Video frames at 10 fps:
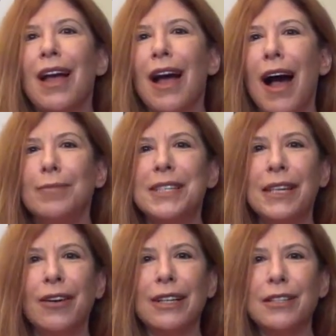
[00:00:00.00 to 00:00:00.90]
I'm
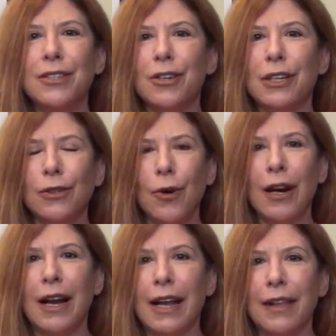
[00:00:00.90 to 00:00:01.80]
securities attorney
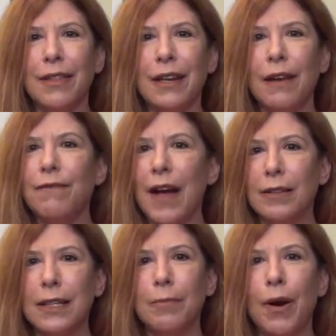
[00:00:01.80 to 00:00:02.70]
Laura Anthony,
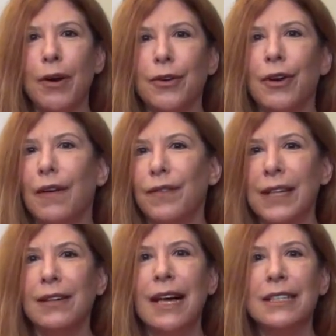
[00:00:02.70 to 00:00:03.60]
founding partner of
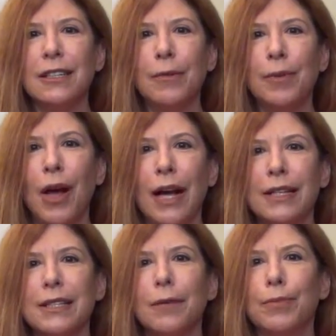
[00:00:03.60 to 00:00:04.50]
Legal and
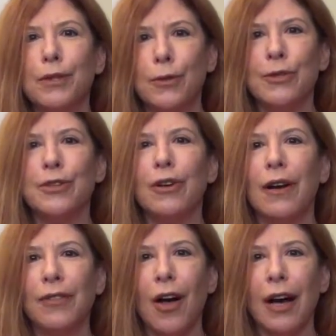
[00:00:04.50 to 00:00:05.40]
Compliance and producer
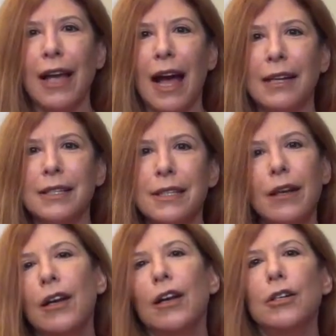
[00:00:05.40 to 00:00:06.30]
of Lawcast.
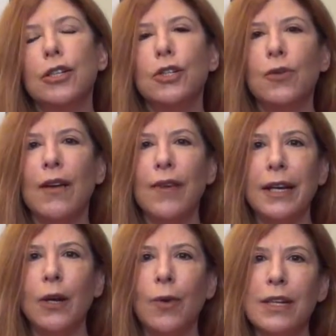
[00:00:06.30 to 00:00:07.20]
Should you have
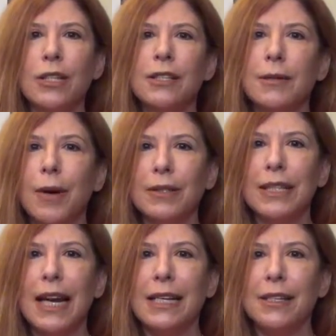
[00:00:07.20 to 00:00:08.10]
any questions about
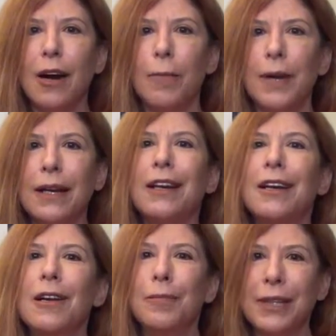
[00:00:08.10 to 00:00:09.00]
today's topic,
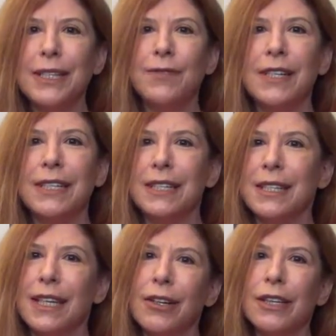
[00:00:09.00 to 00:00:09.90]
please visit
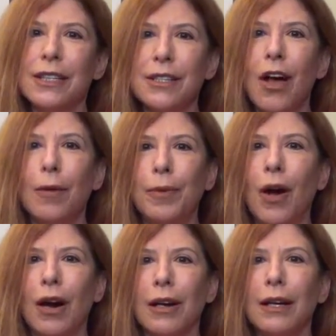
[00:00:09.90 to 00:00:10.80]

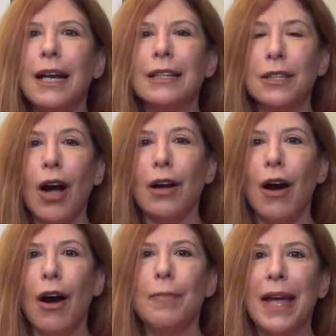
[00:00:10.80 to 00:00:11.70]

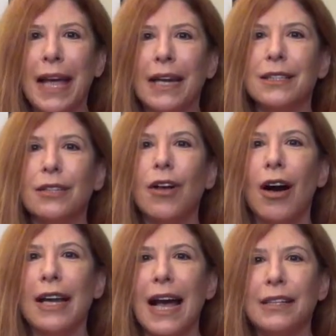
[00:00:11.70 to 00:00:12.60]
securitieslawblog.com and
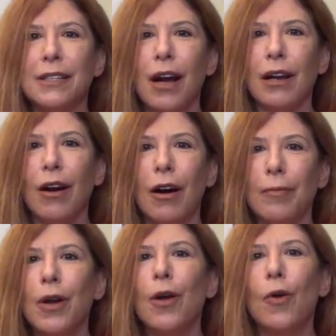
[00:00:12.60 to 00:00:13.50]

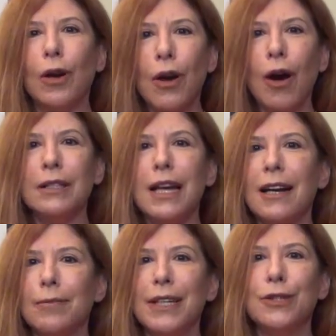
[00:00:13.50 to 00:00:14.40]
lawcast.com or
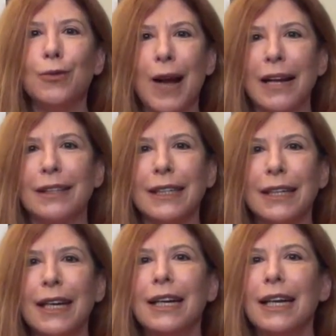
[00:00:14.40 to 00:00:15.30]
contact me
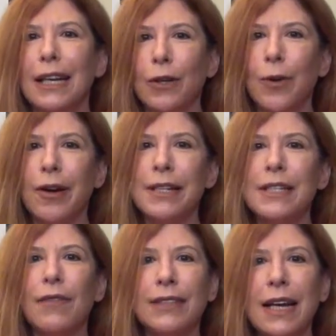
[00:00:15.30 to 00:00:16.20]
directly.
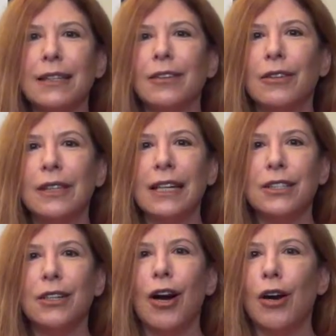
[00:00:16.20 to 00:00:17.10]
Inquiries of a technical
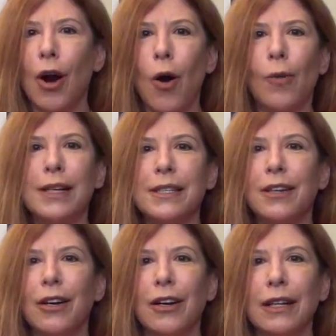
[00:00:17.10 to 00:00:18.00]
nature are always
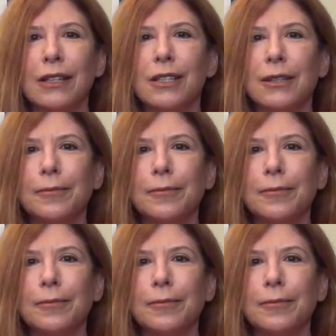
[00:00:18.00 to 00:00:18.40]
encouraged.